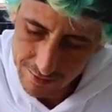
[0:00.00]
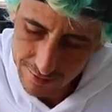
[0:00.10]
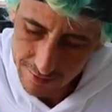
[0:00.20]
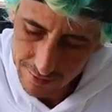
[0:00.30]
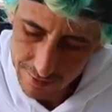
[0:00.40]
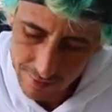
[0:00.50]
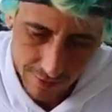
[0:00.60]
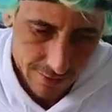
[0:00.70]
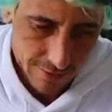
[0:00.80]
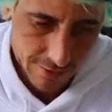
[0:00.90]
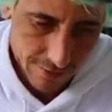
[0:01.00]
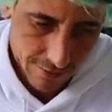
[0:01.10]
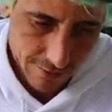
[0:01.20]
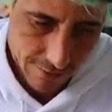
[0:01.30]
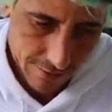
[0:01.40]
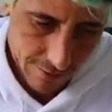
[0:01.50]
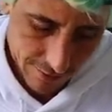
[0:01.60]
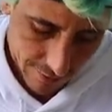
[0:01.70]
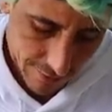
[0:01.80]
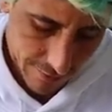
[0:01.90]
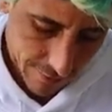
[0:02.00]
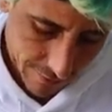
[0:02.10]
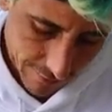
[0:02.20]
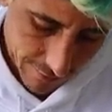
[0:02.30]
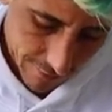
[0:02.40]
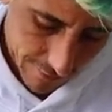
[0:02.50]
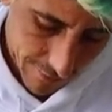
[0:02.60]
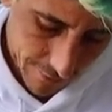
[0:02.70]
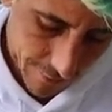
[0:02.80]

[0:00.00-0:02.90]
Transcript: Nobody speaks.